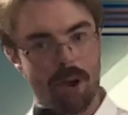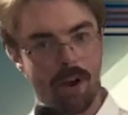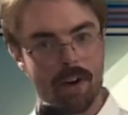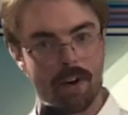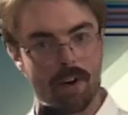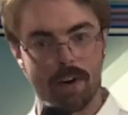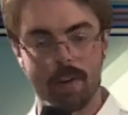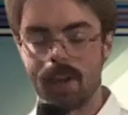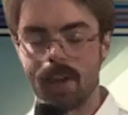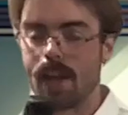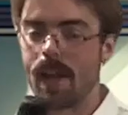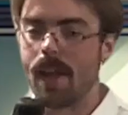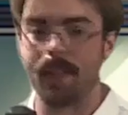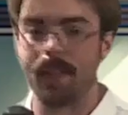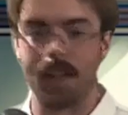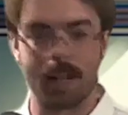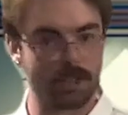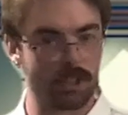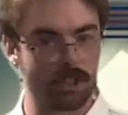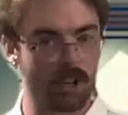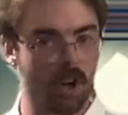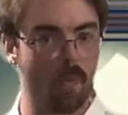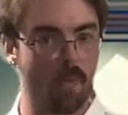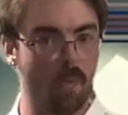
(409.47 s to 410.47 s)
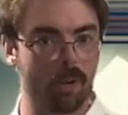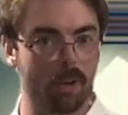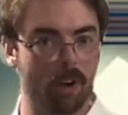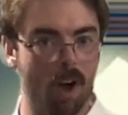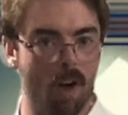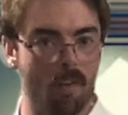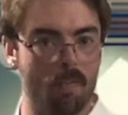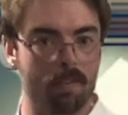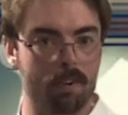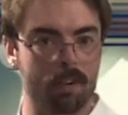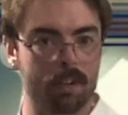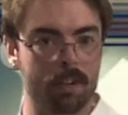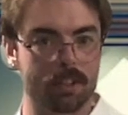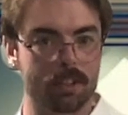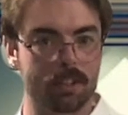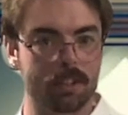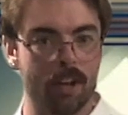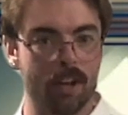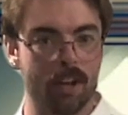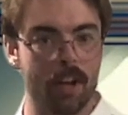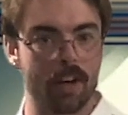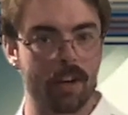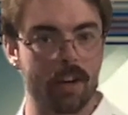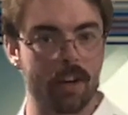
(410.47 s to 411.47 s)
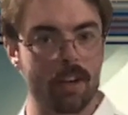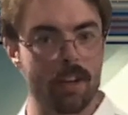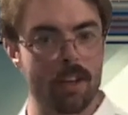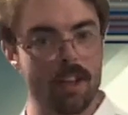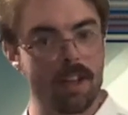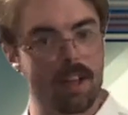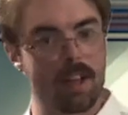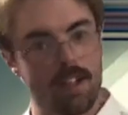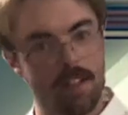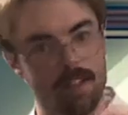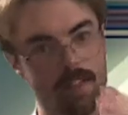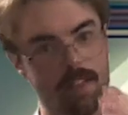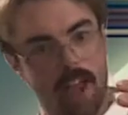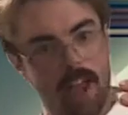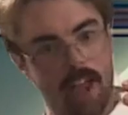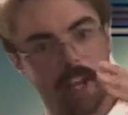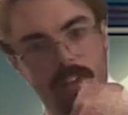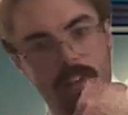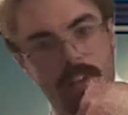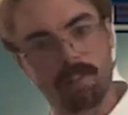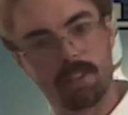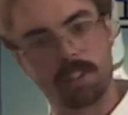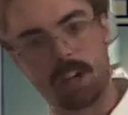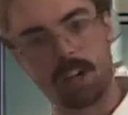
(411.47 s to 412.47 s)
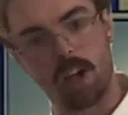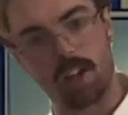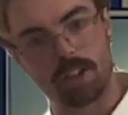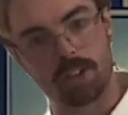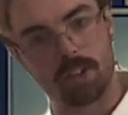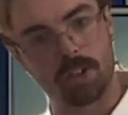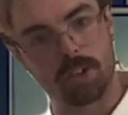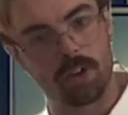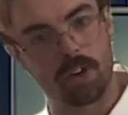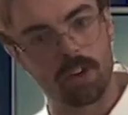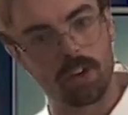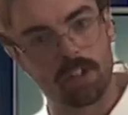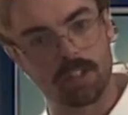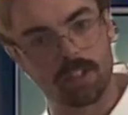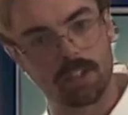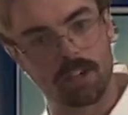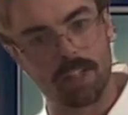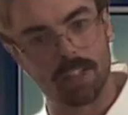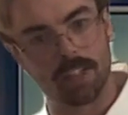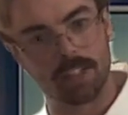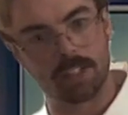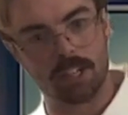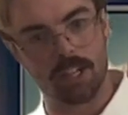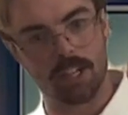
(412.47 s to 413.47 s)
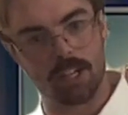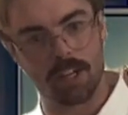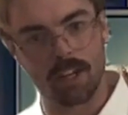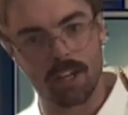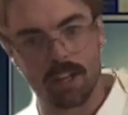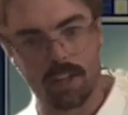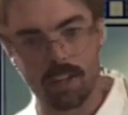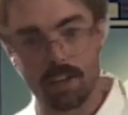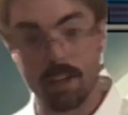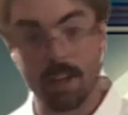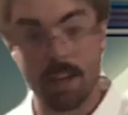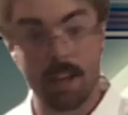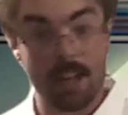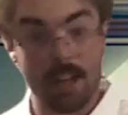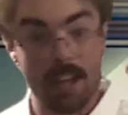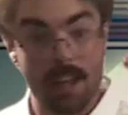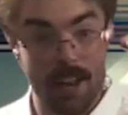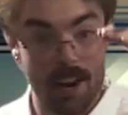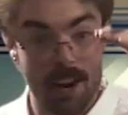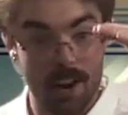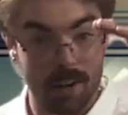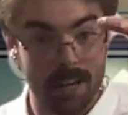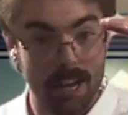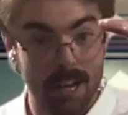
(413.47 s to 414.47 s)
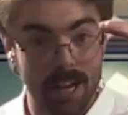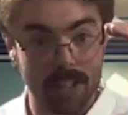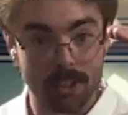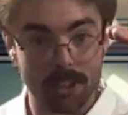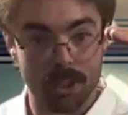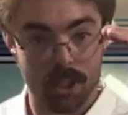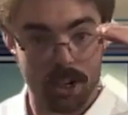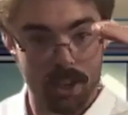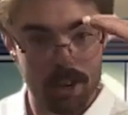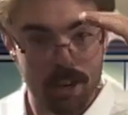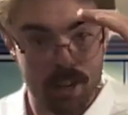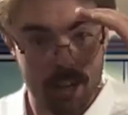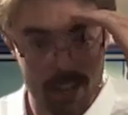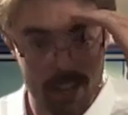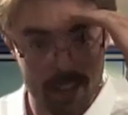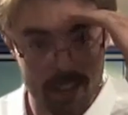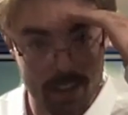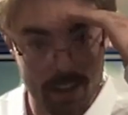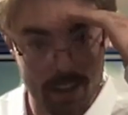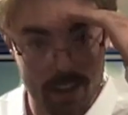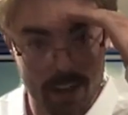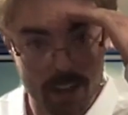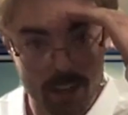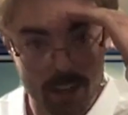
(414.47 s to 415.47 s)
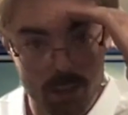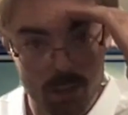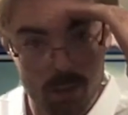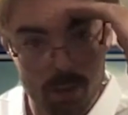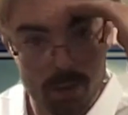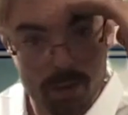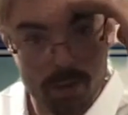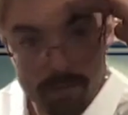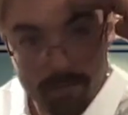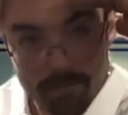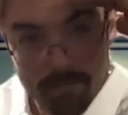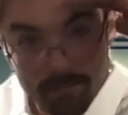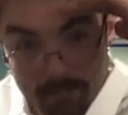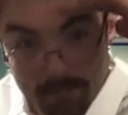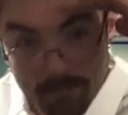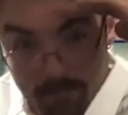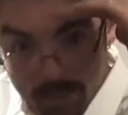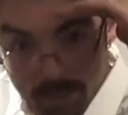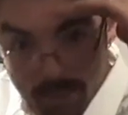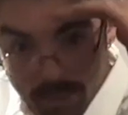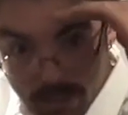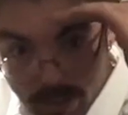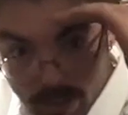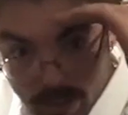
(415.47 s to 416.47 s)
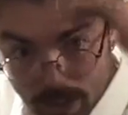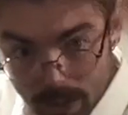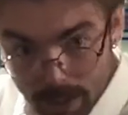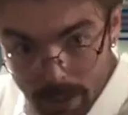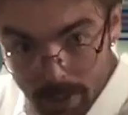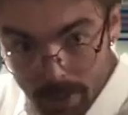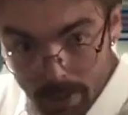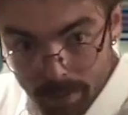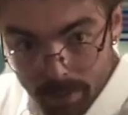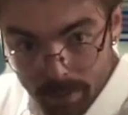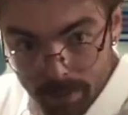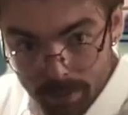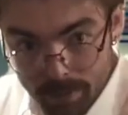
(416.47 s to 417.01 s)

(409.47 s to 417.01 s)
Aaron, and that's all we got for you tonight. Thank you for tuning in tonight, Sydney, and I'll catch you in the next one. See ya.